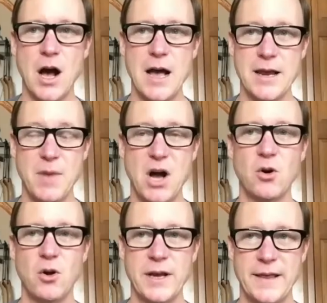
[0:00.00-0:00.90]
In
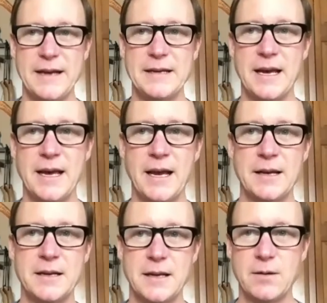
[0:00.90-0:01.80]
Mongolia, they
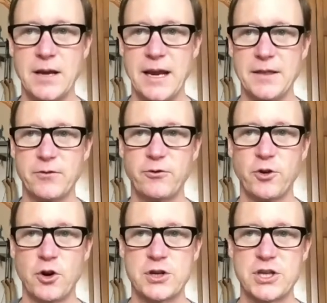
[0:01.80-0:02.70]
did in the
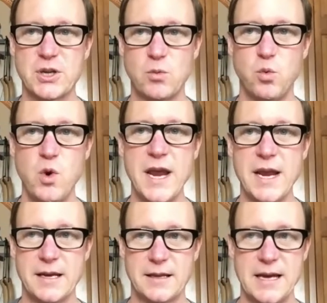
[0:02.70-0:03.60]
first week.
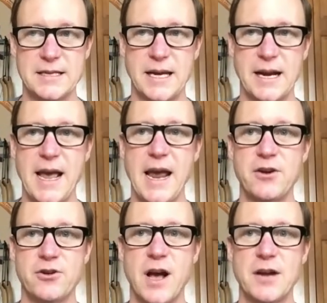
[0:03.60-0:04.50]
They said, hey,
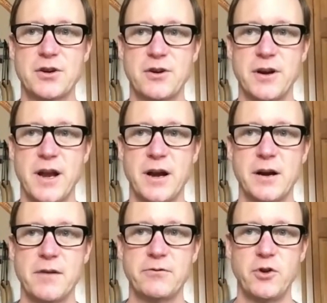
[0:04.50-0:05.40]
you're not turning in
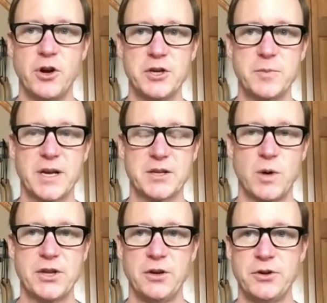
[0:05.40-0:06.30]
enough footage, because what
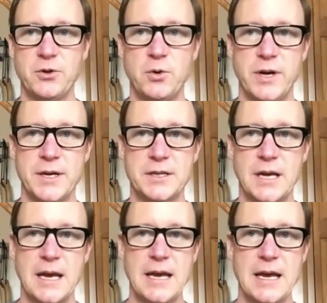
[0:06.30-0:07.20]
they'll do is
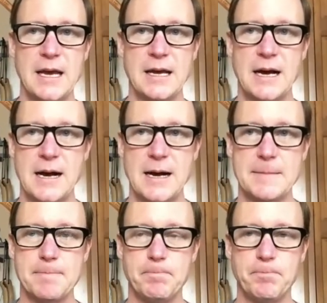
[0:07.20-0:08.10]

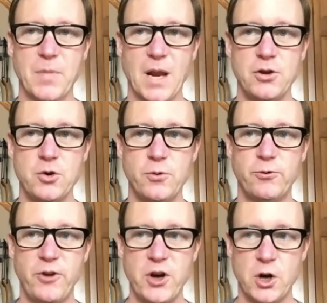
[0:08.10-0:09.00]
you
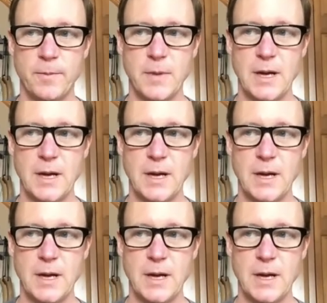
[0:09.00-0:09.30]
film